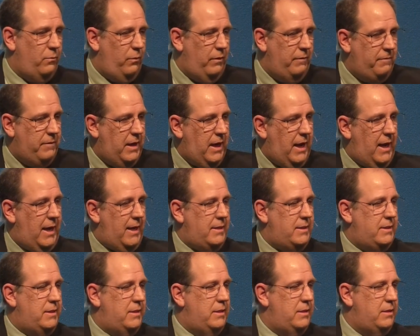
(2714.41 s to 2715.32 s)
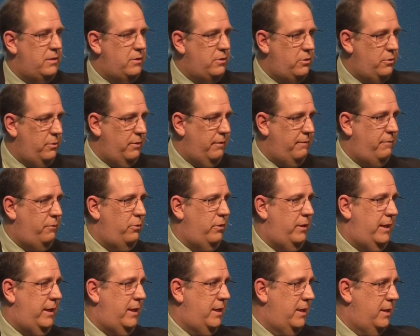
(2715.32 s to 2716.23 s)
We've got to
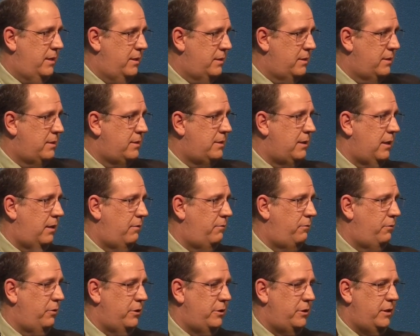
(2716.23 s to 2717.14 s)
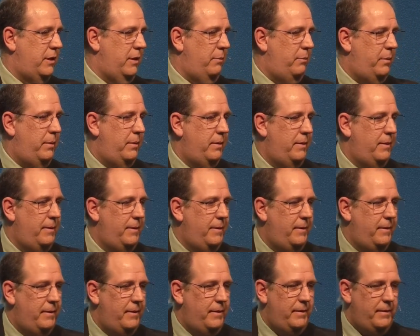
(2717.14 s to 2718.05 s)
avoid self worship.
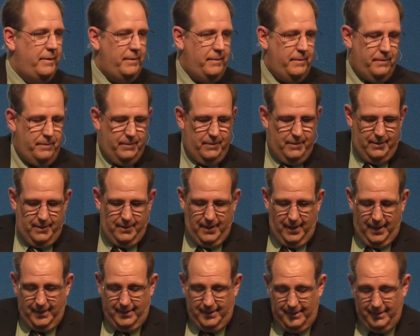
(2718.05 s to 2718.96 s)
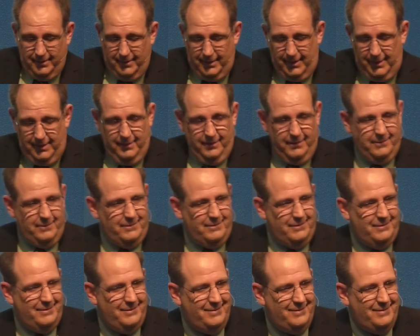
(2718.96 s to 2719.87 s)
Ideally,
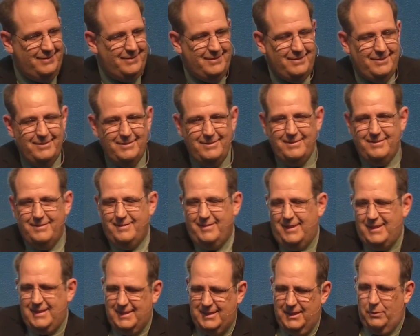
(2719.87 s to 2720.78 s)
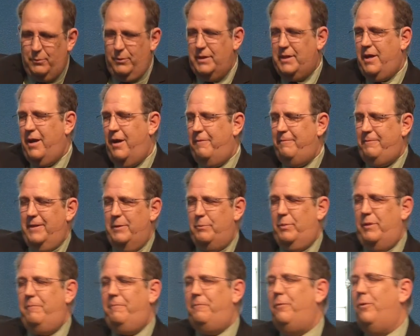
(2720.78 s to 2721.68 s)
let's deal with
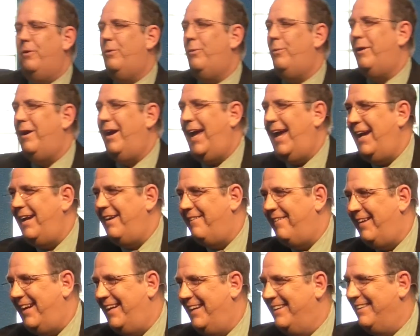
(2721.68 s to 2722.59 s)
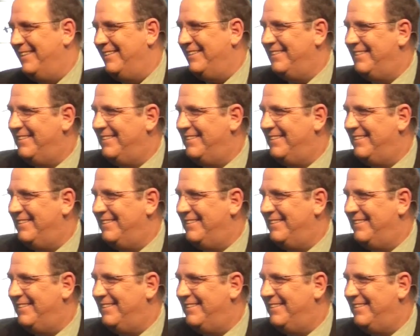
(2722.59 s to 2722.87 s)
conflict before we're angry.